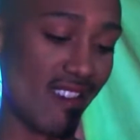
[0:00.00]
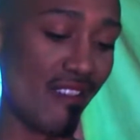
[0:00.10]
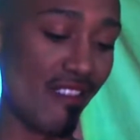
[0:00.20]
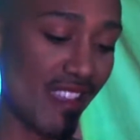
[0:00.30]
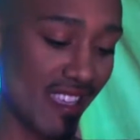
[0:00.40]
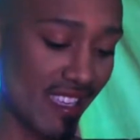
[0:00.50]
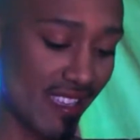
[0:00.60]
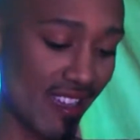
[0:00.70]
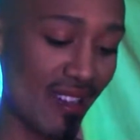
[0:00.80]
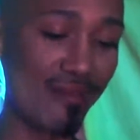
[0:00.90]
feel like
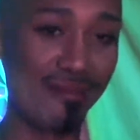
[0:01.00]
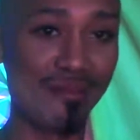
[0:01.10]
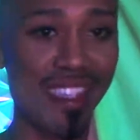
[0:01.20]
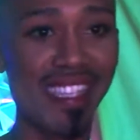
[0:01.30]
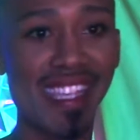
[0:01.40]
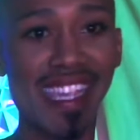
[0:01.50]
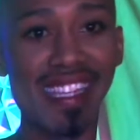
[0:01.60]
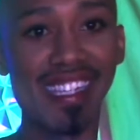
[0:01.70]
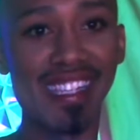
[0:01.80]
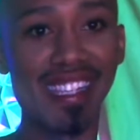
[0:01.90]
he's
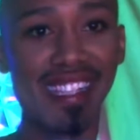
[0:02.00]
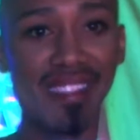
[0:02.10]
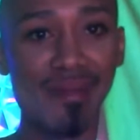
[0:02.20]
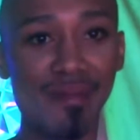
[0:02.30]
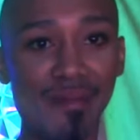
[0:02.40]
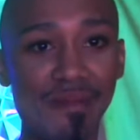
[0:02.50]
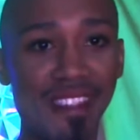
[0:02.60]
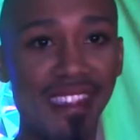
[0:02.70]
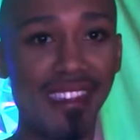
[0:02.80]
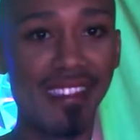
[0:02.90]
anxious.
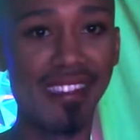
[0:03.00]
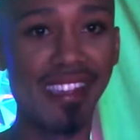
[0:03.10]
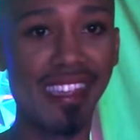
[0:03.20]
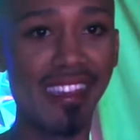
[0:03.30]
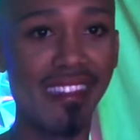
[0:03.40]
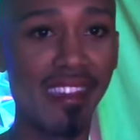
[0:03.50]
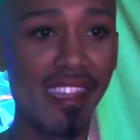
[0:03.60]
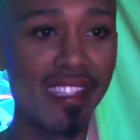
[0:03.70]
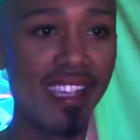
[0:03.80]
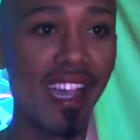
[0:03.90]
It's like
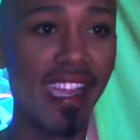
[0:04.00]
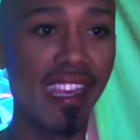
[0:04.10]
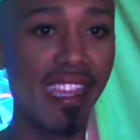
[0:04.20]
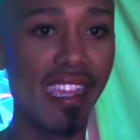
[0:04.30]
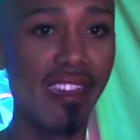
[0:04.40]
anxiety.